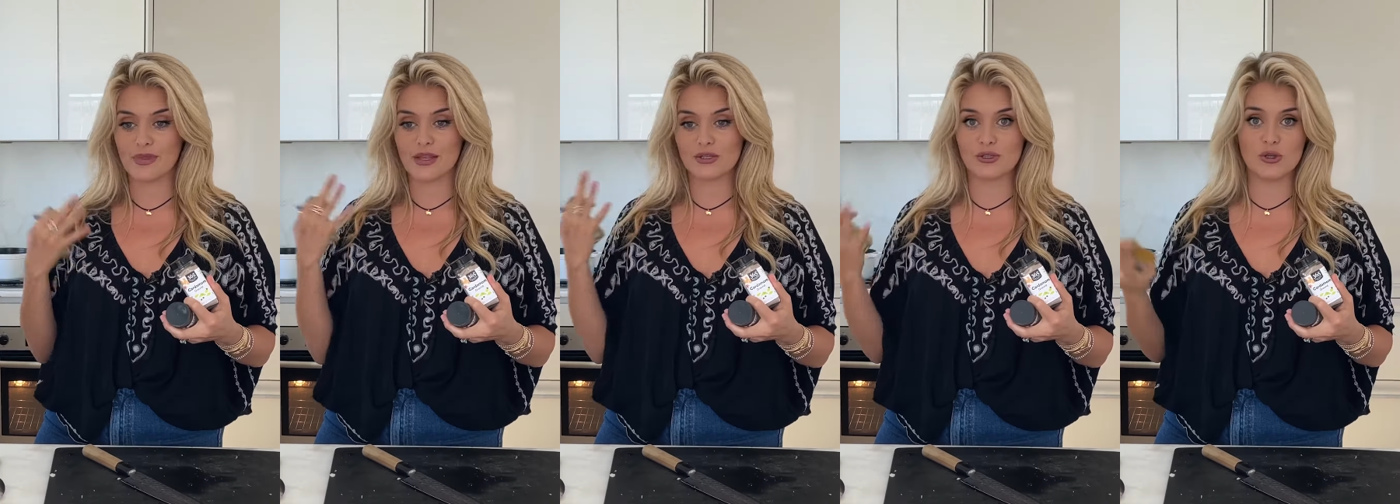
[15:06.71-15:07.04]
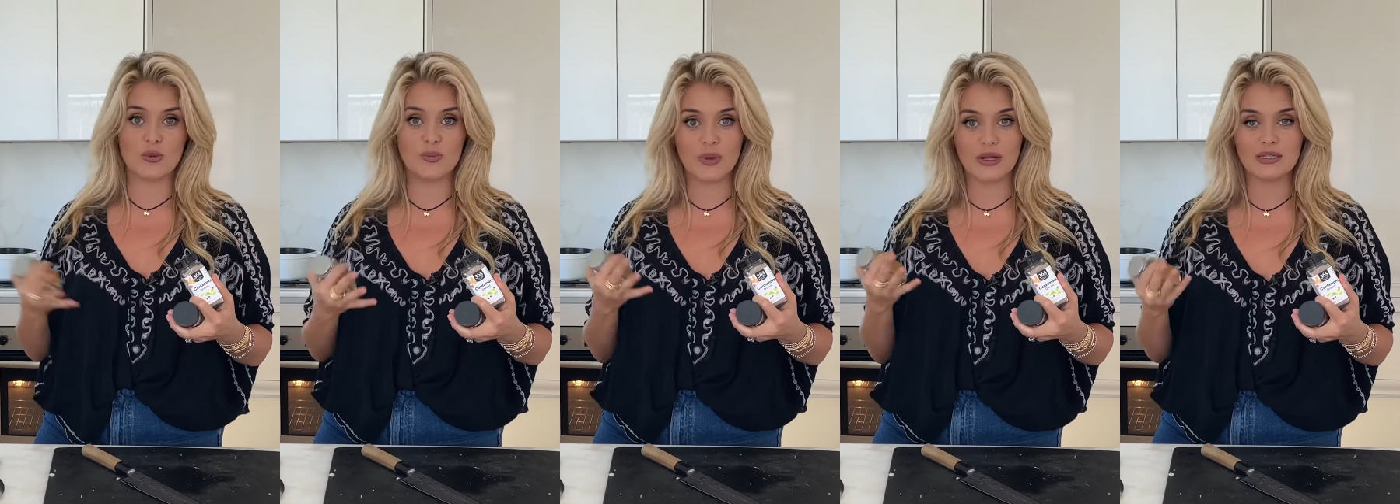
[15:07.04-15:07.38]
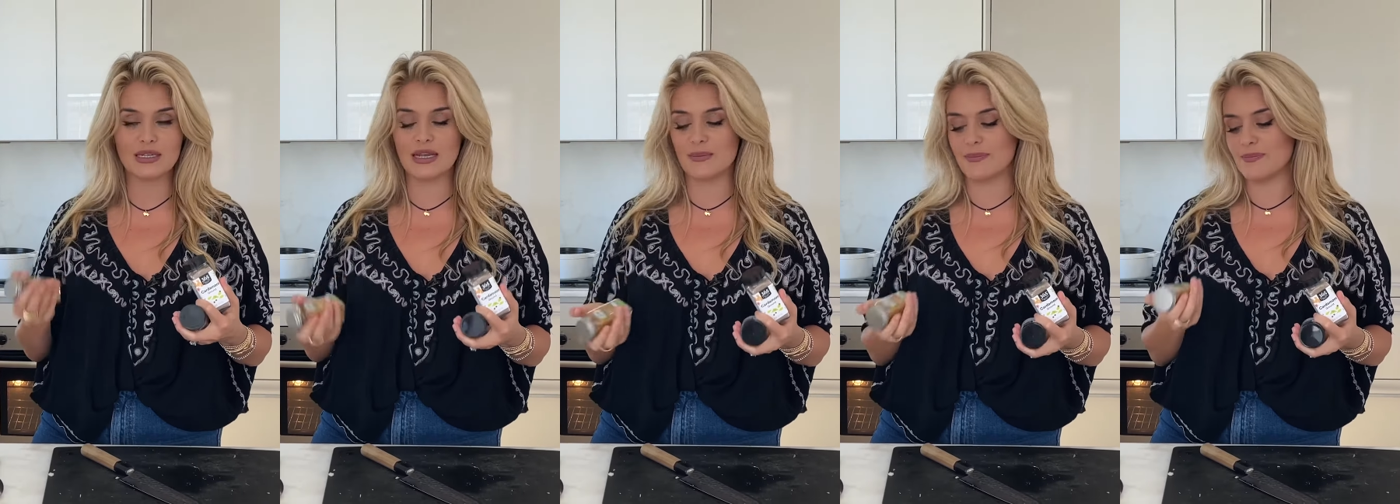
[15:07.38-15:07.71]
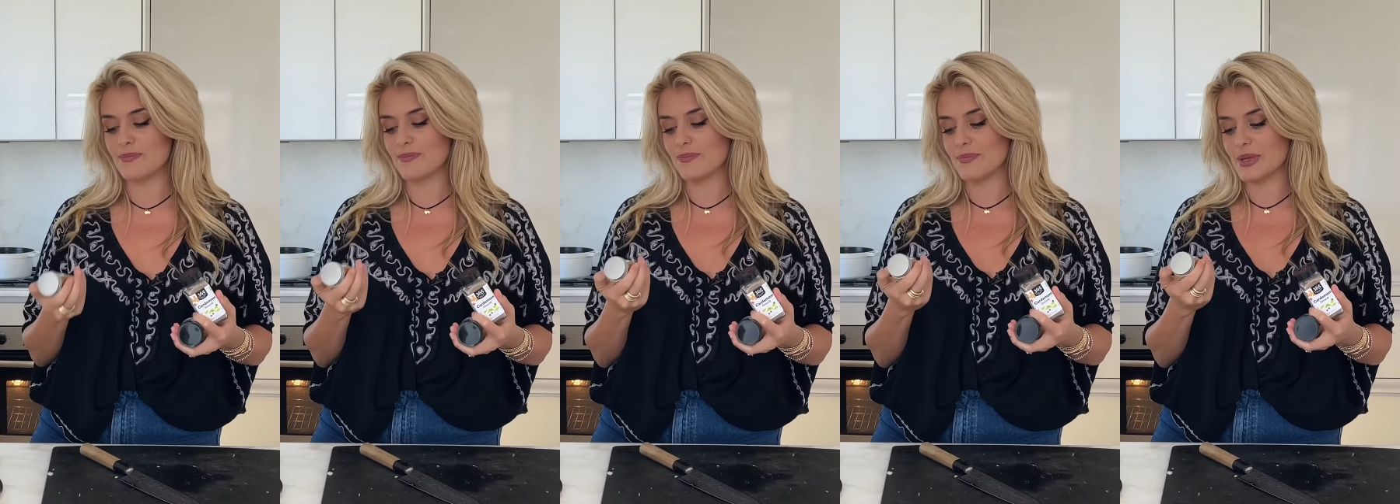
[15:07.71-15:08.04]
soup building,
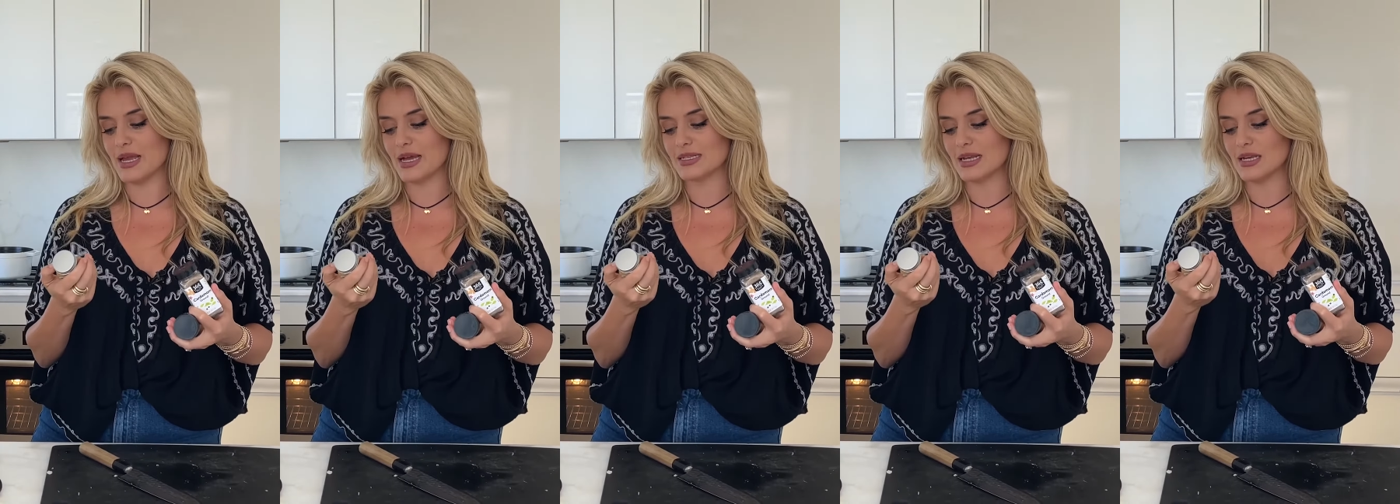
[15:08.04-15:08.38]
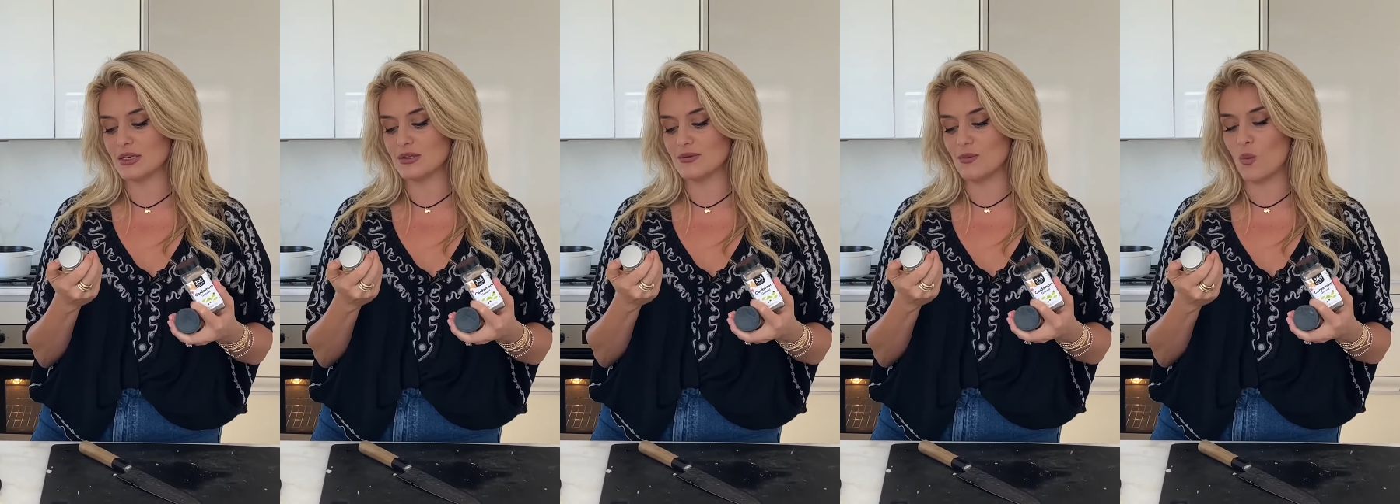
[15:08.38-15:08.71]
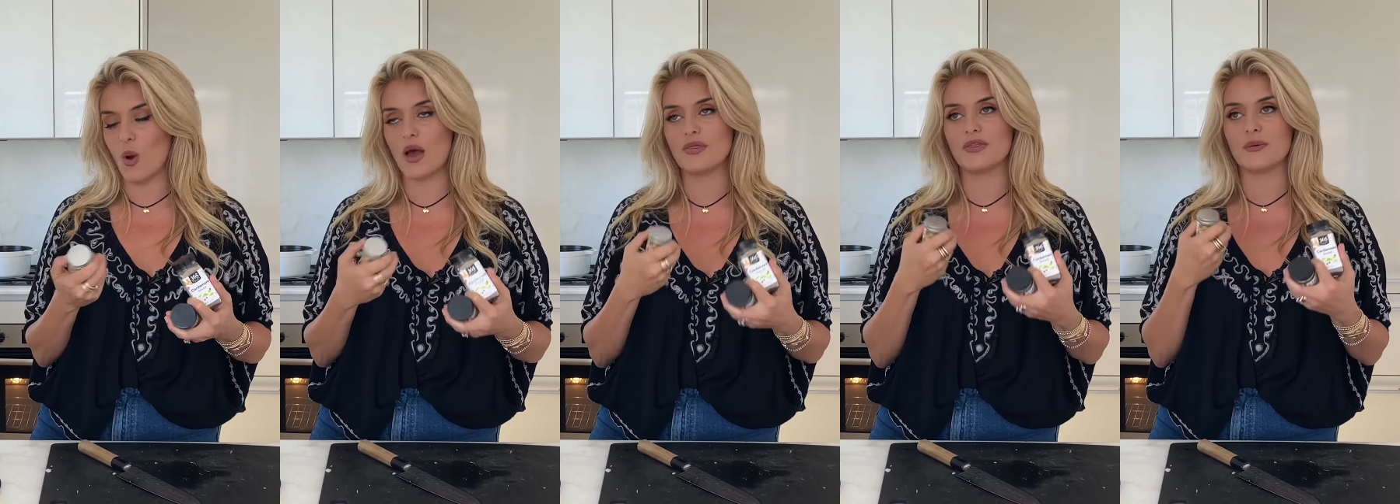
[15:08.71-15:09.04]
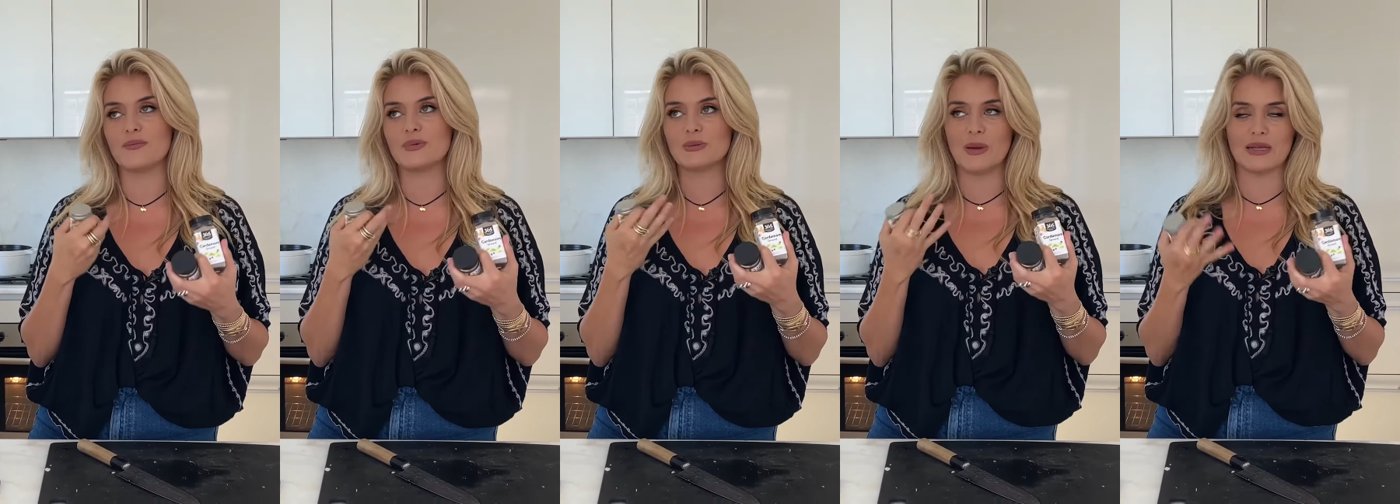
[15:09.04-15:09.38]
because I want the
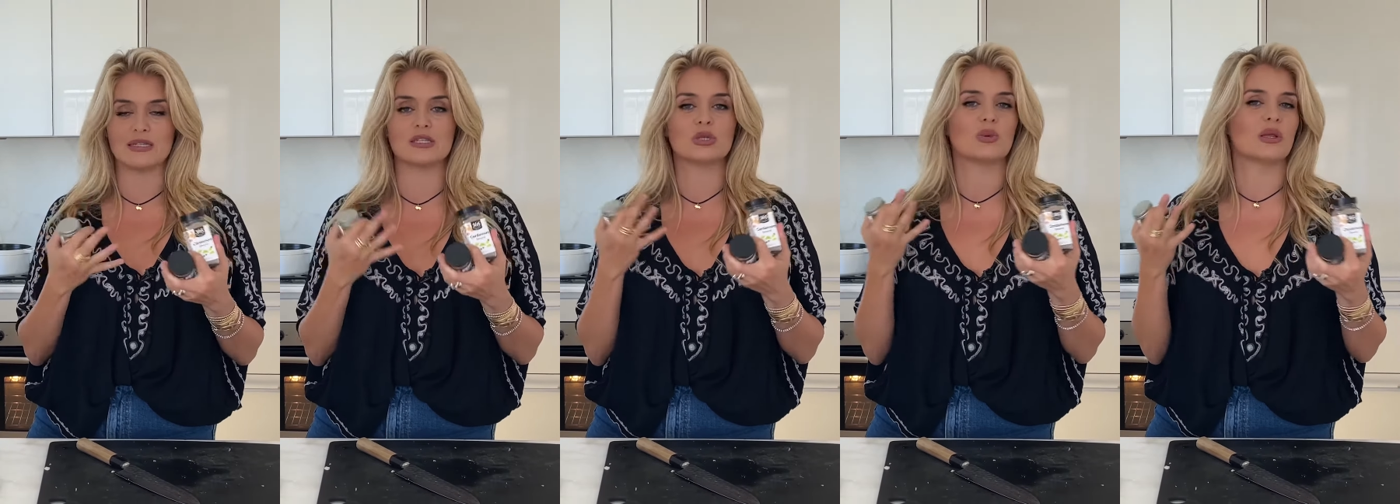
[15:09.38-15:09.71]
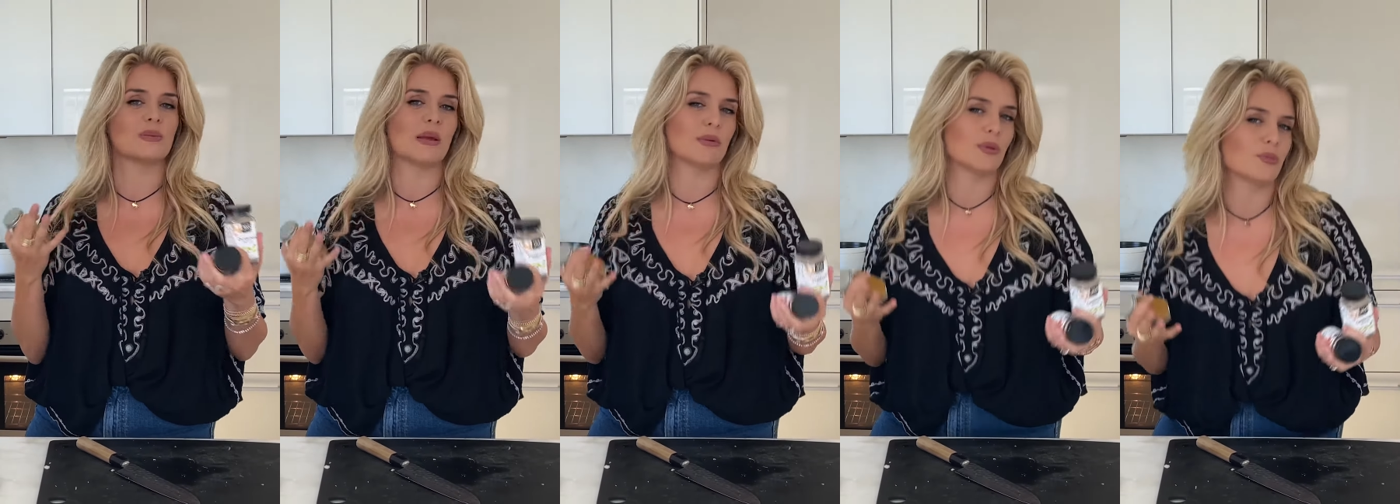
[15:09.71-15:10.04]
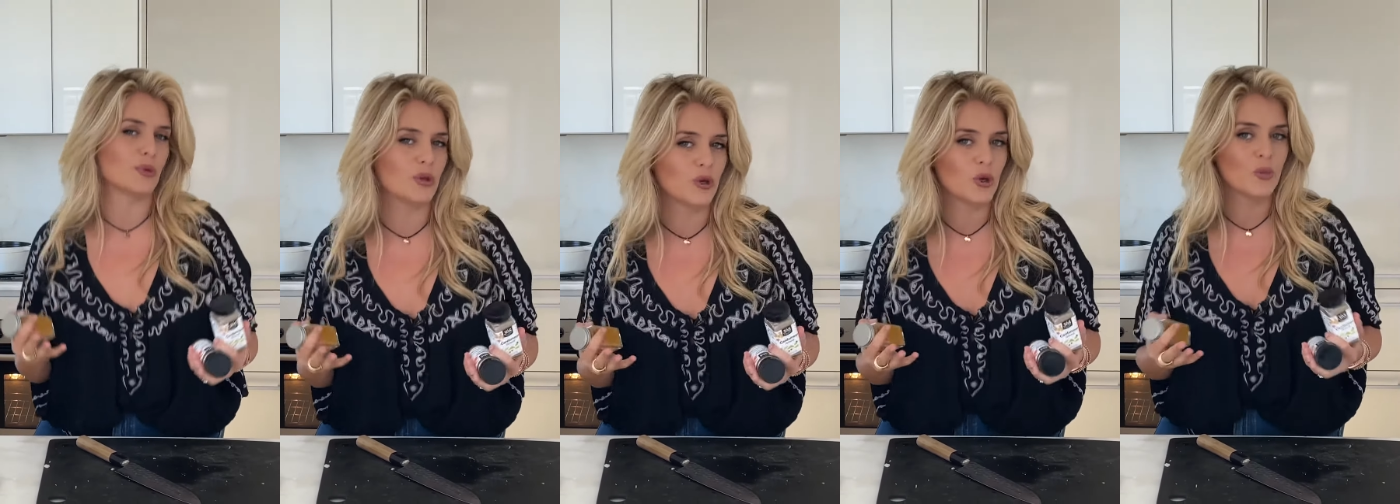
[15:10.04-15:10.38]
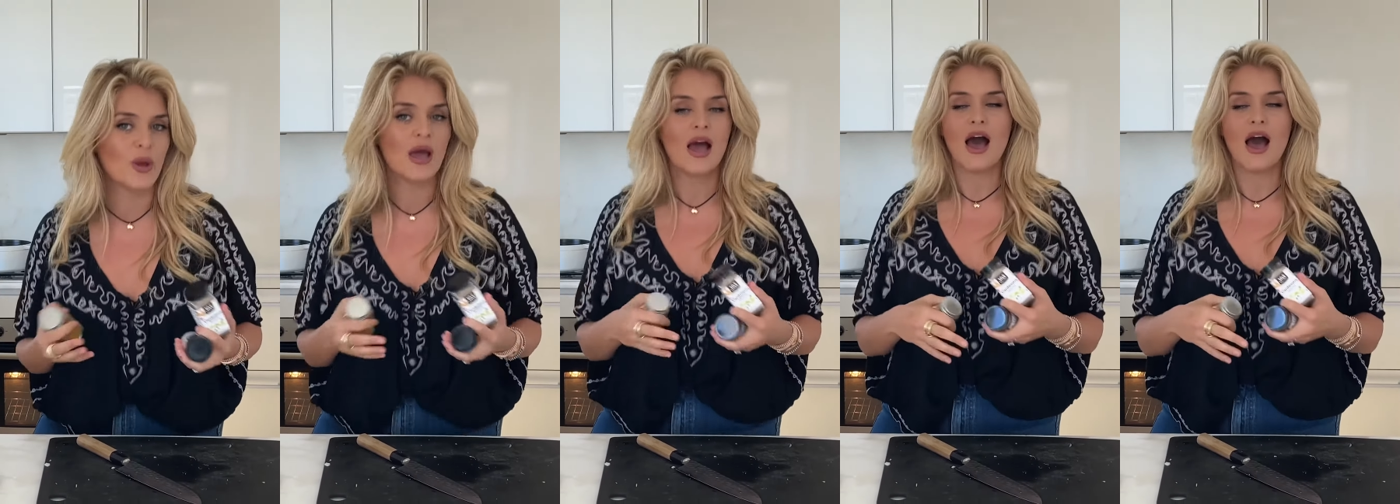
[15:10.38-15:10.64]
spices to really be able to bloom.